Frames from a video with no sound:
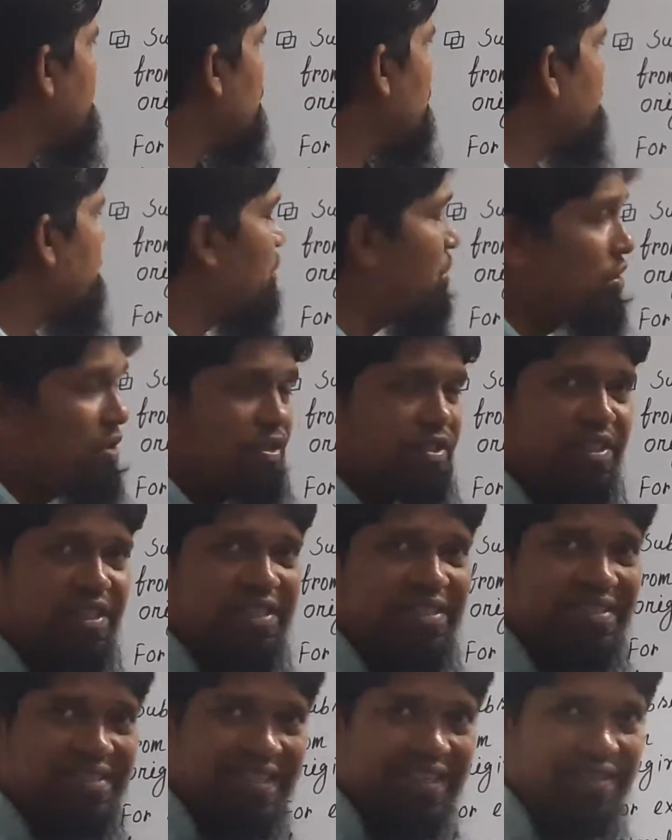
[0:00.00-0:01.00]
of the
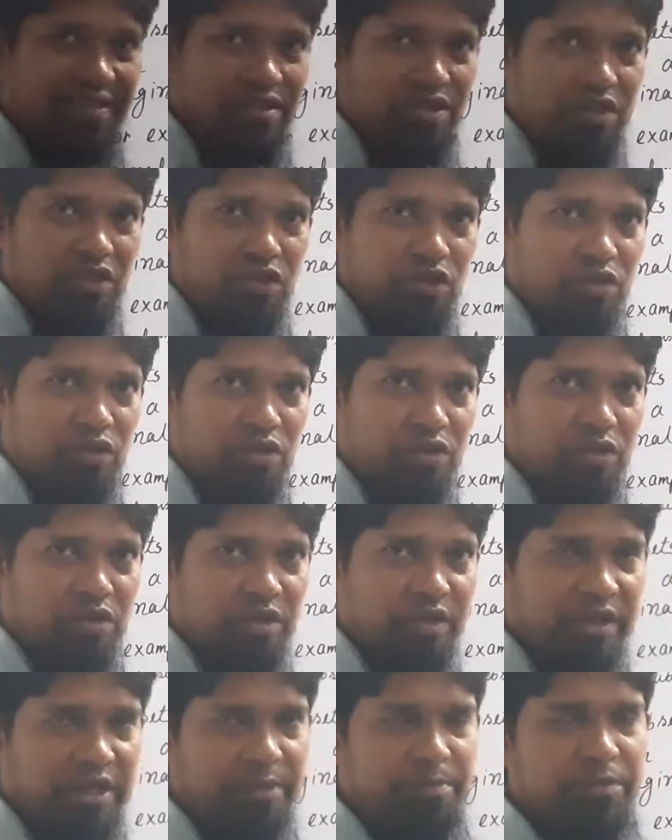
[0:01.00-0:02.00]
original sets.
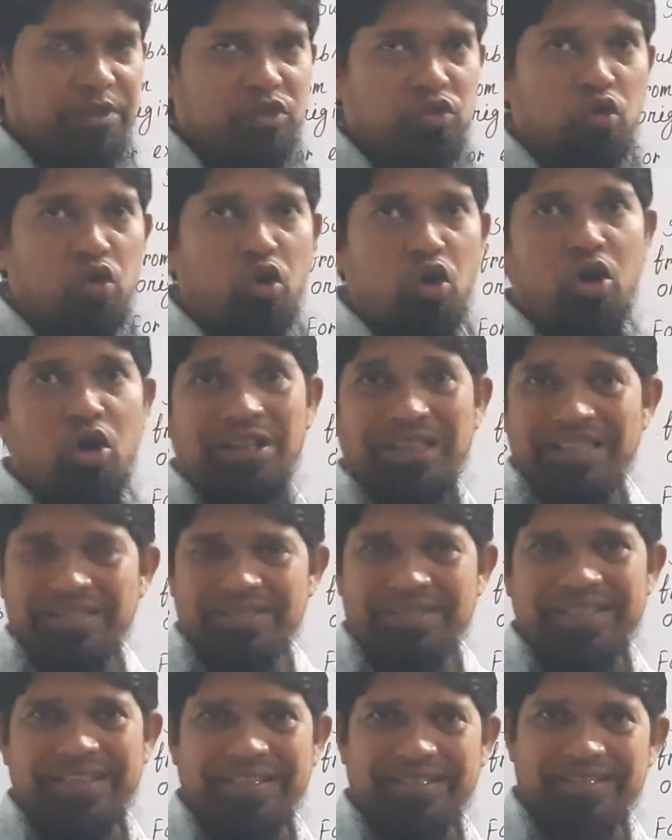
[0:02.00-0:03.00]
That means all the
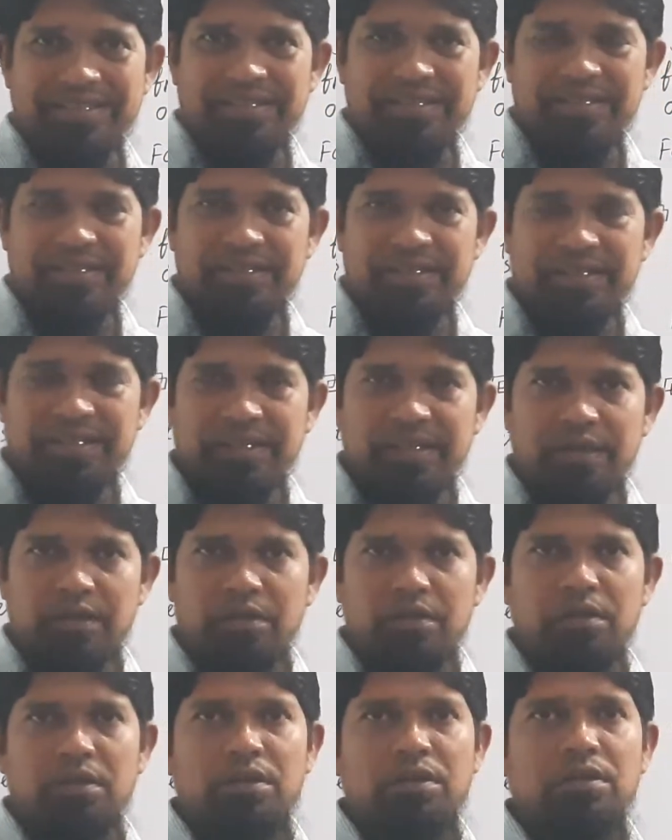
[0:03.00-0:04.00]
sets
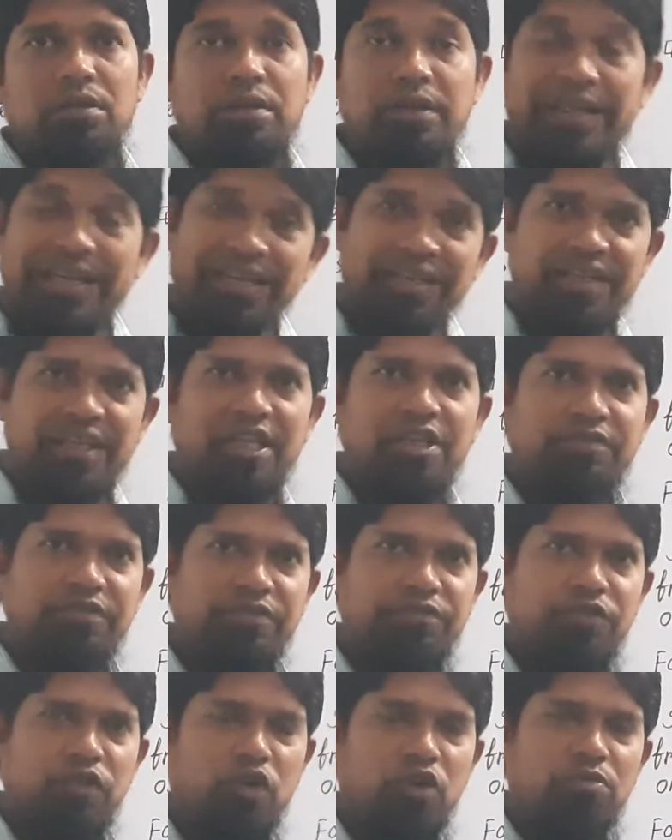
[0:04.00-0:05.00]
that can be
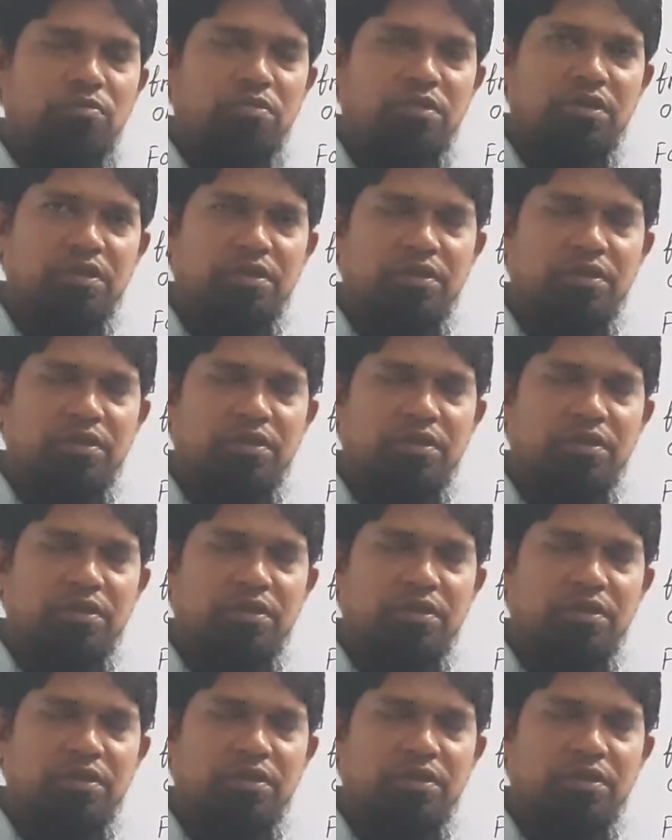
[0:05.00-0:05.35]
formed